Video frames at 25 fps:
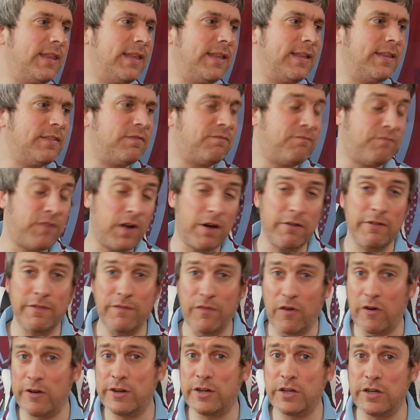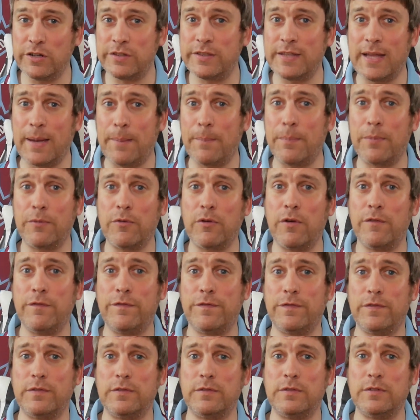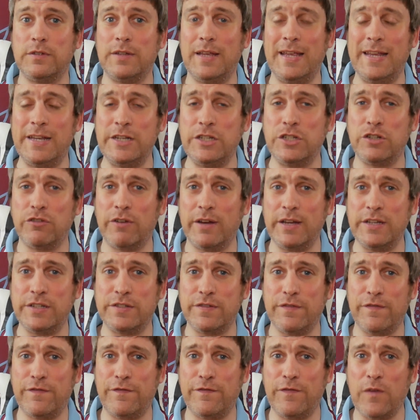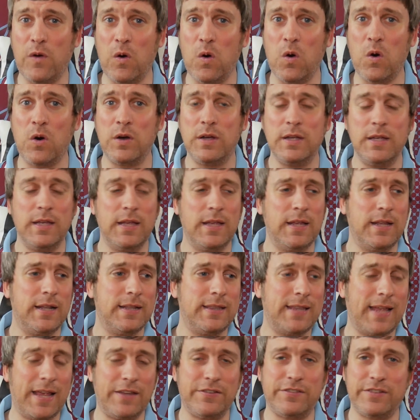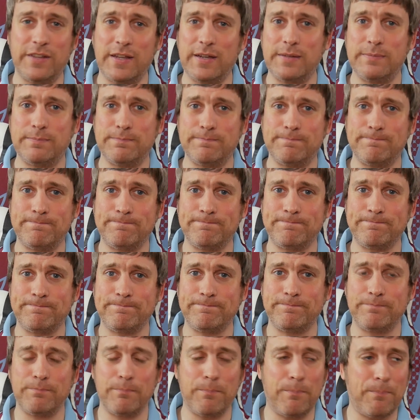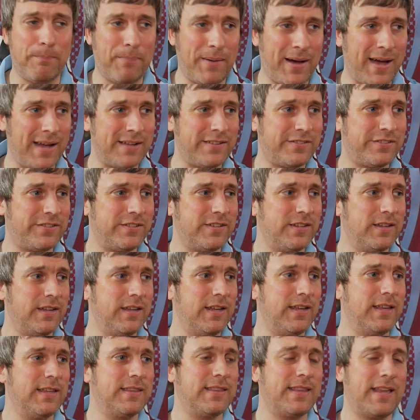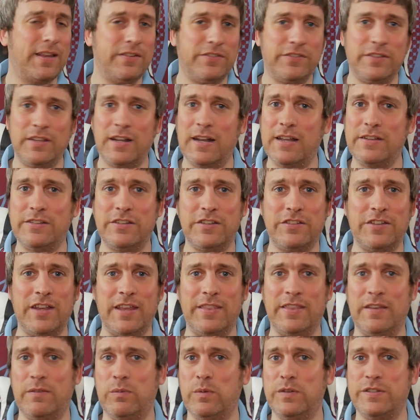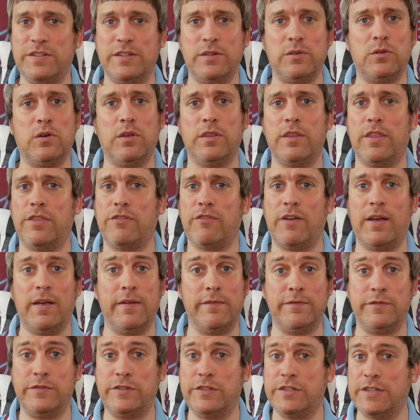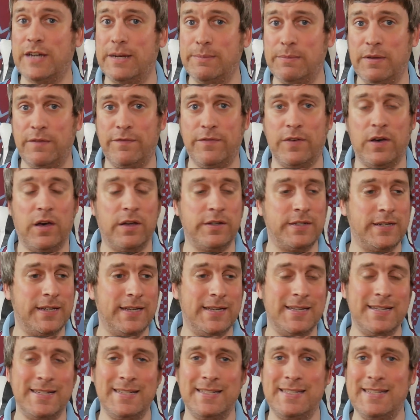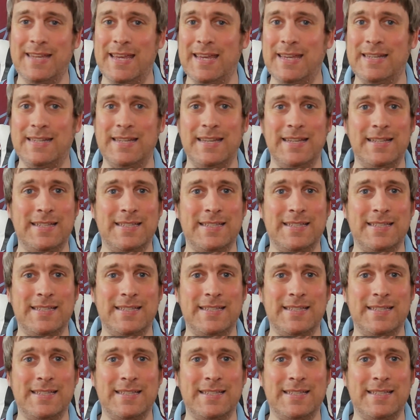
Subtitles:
very, very good number of injuries for Leicester, but they still, as I said, we've still got the threat of Jamie Vardy, Ndidi,